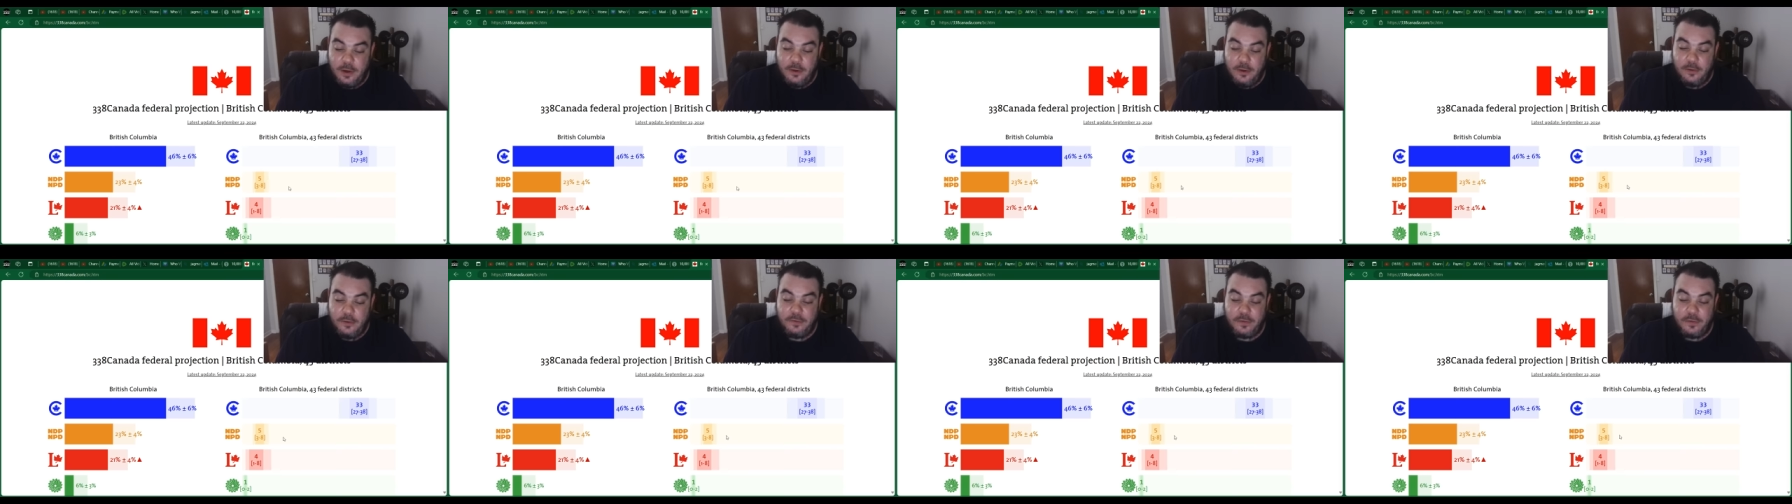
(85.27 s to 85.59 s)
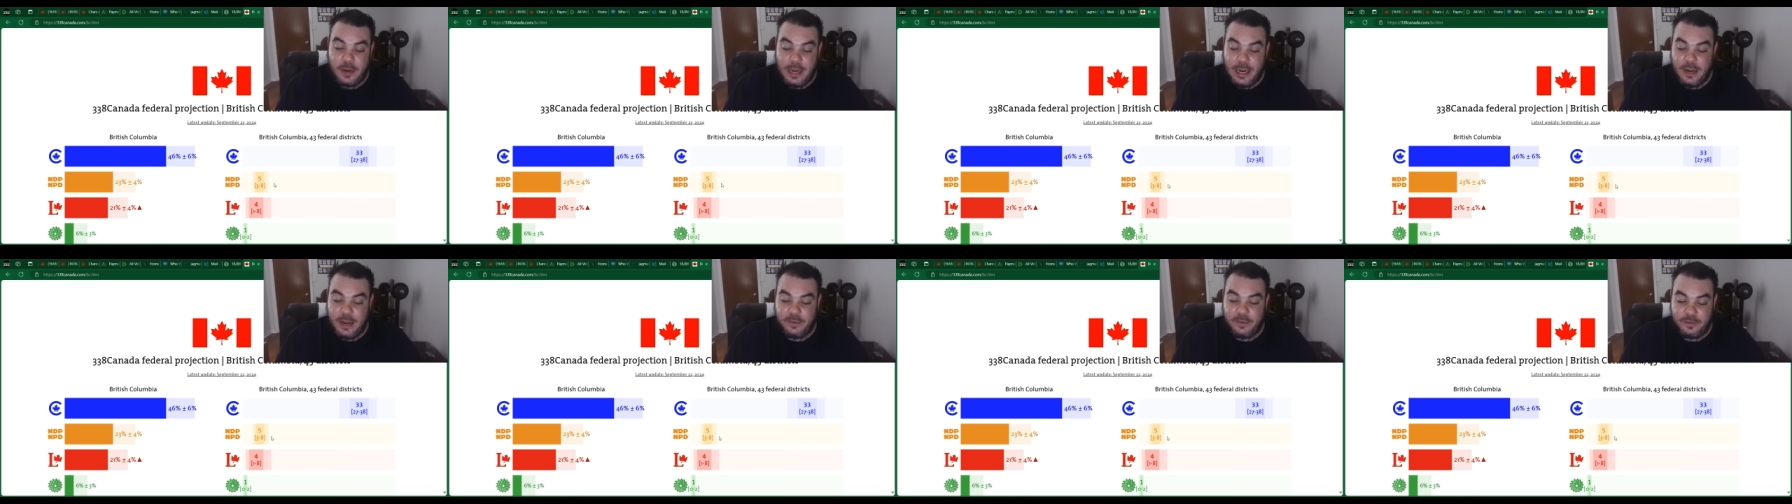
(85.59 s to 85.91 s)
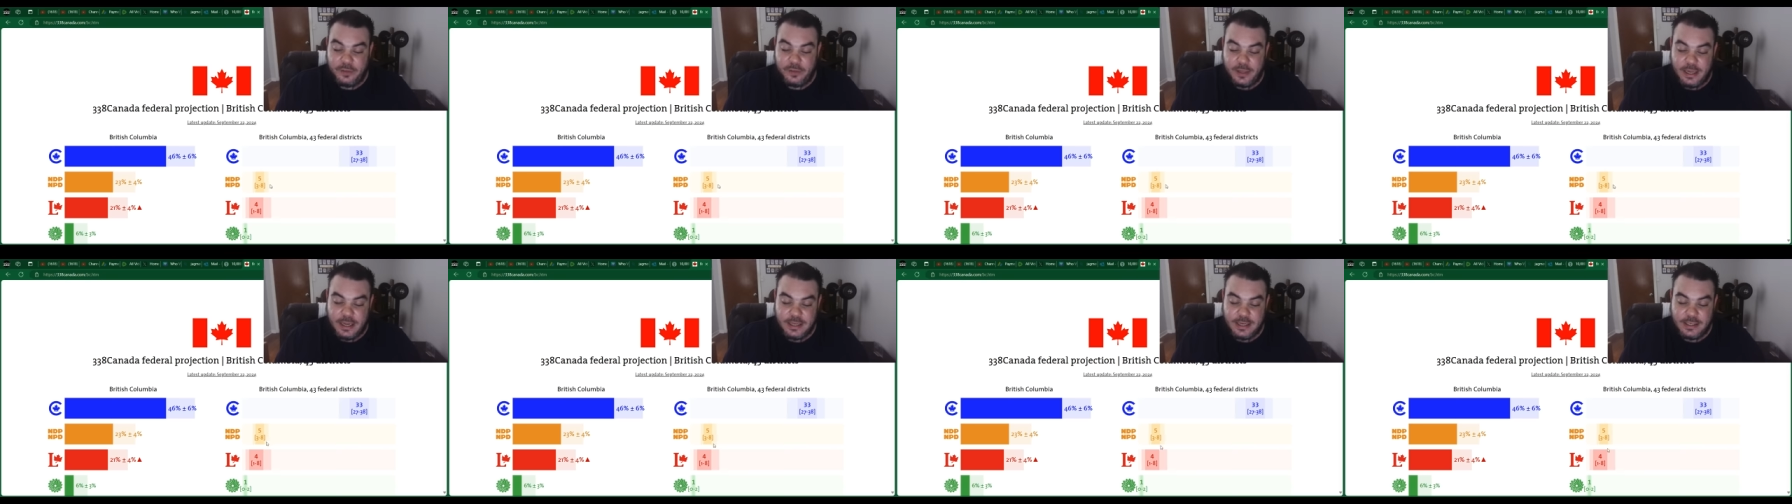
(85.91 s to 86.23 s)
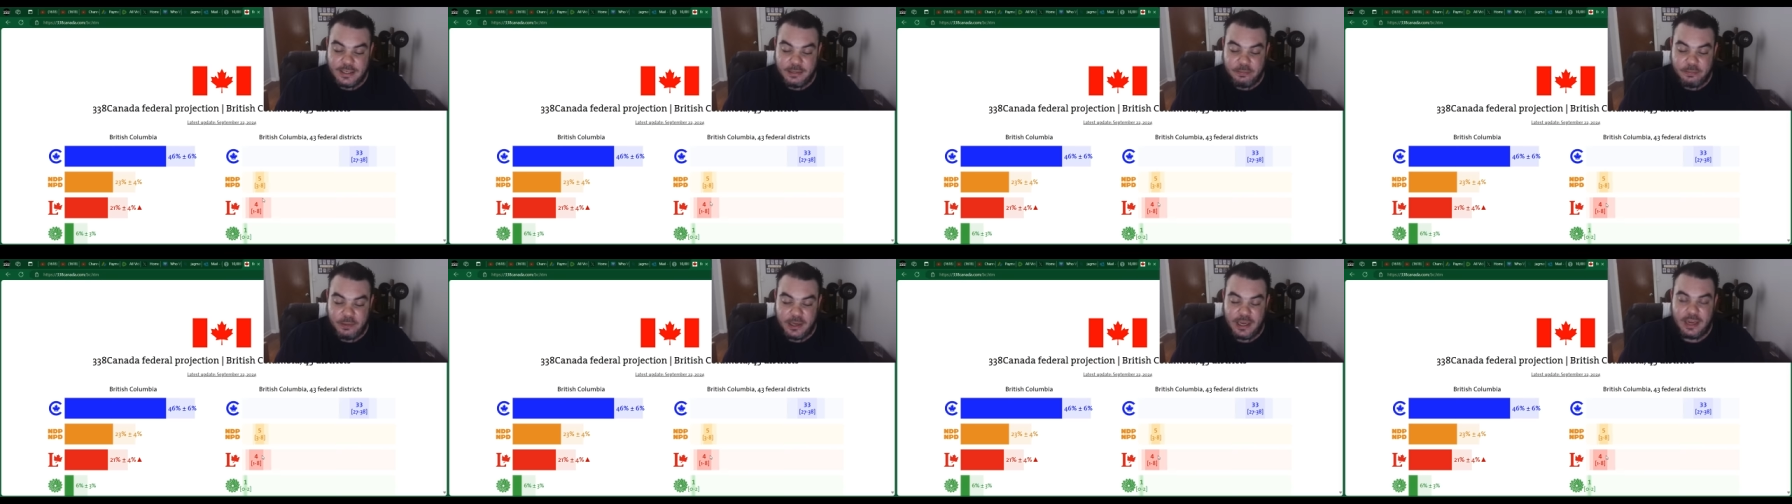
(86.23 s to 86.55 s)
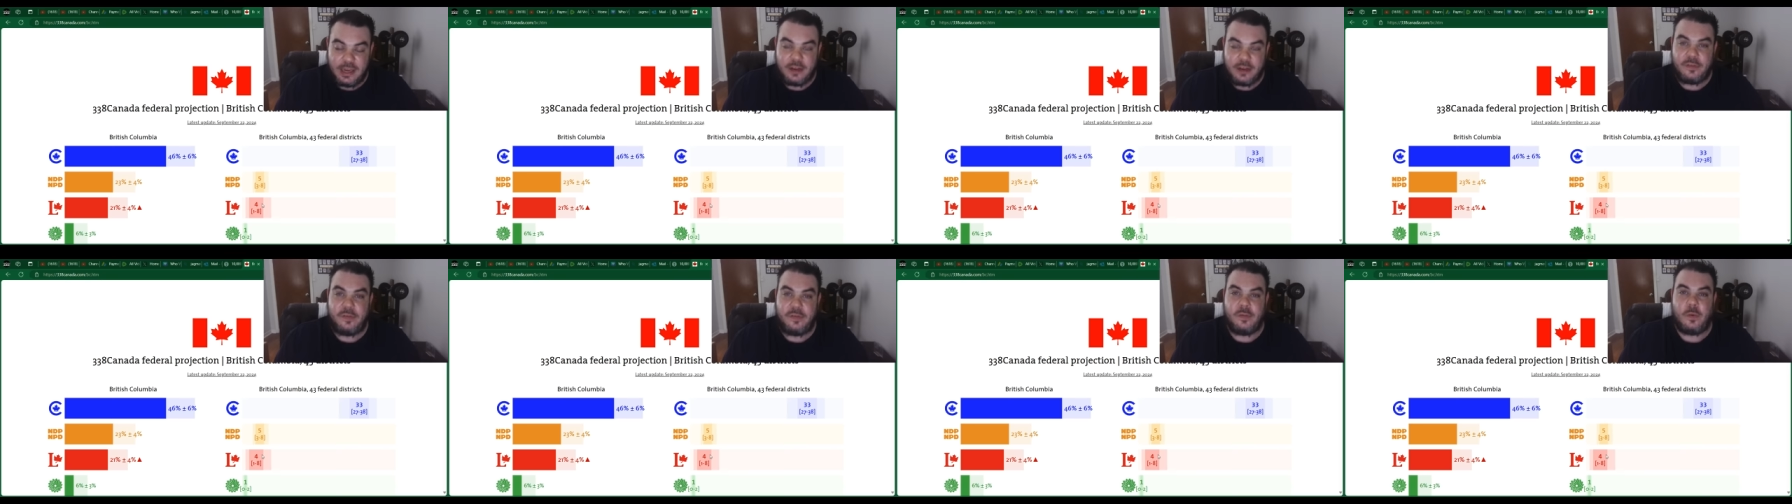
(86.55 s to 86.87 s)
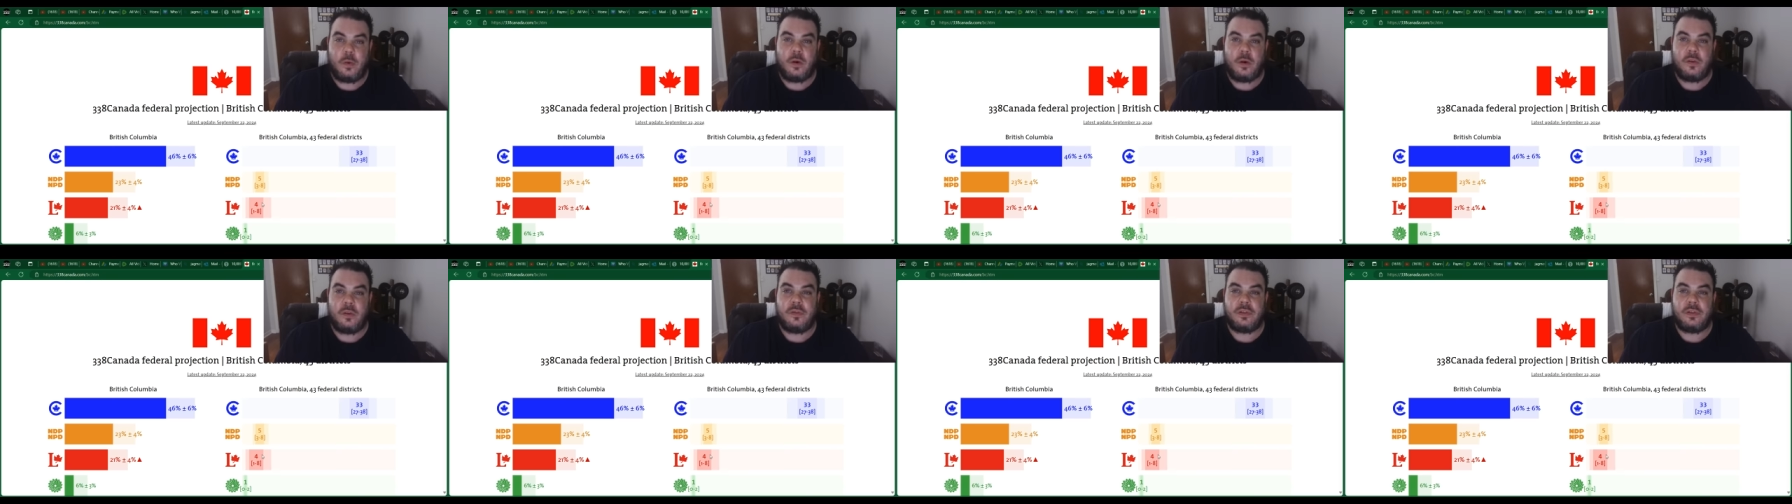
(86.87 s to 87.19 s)
five for the NDP, and
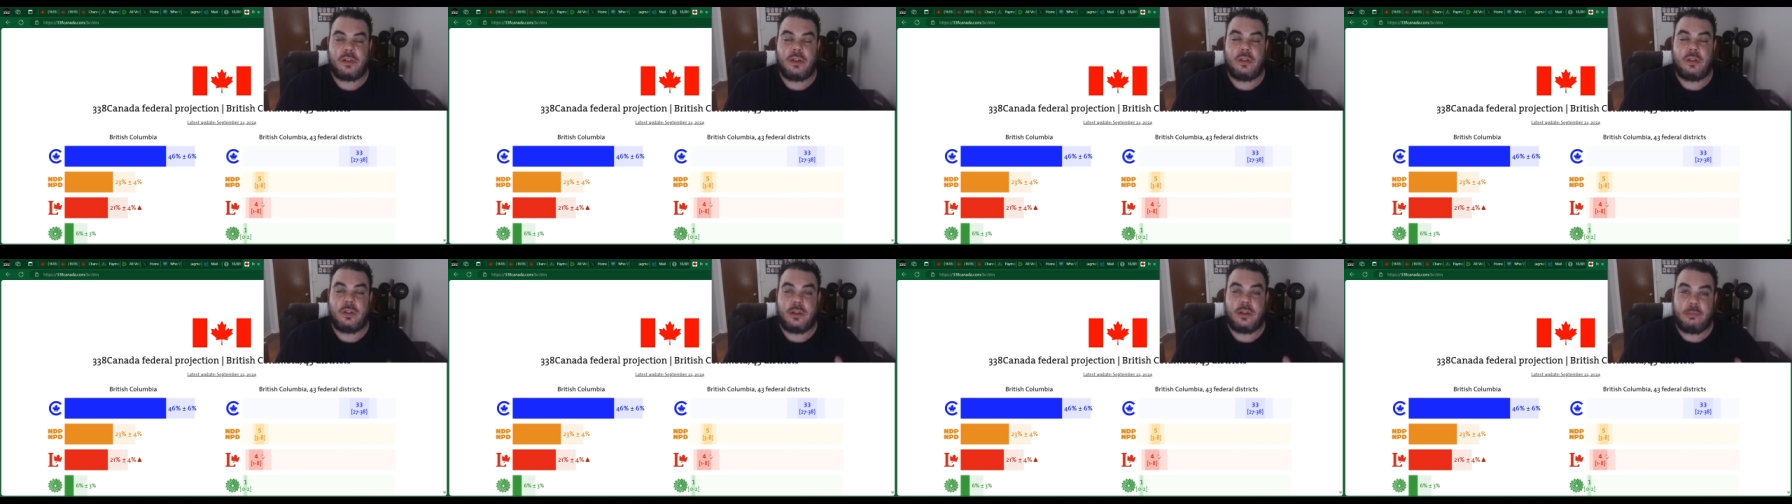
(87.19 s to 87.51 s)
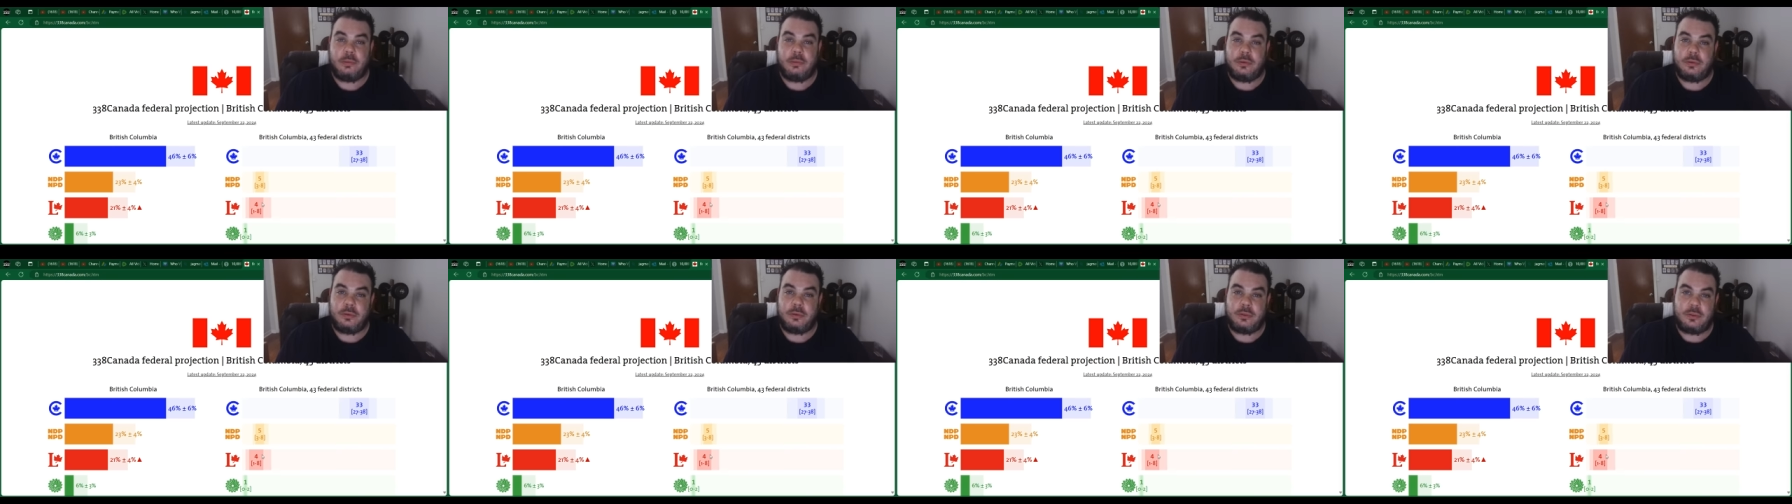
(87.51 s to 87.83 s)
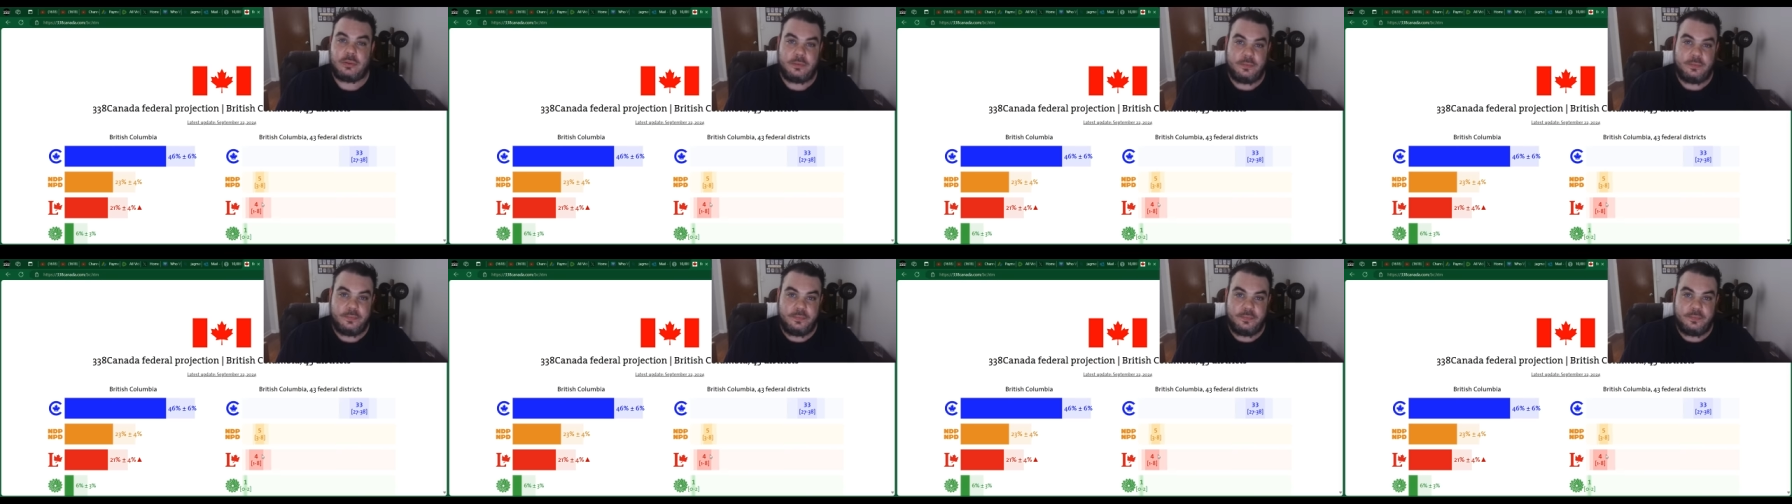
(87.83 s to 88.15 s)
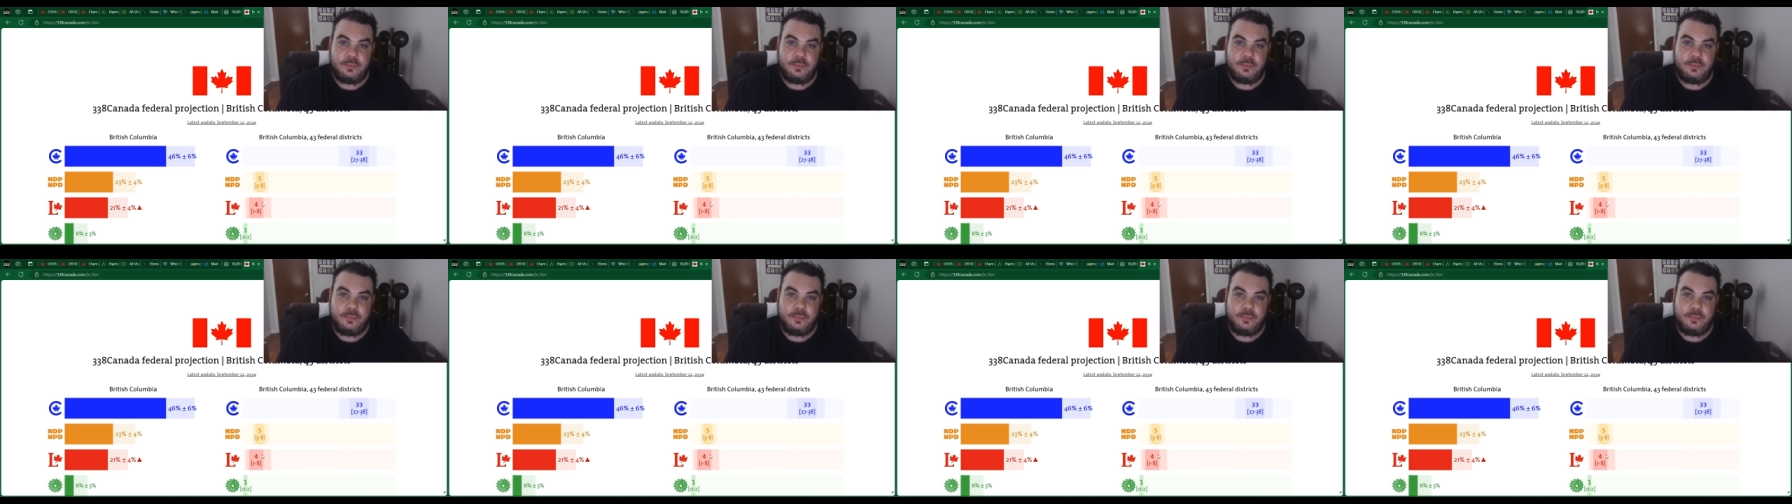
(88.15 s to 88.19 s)
four for the Liberals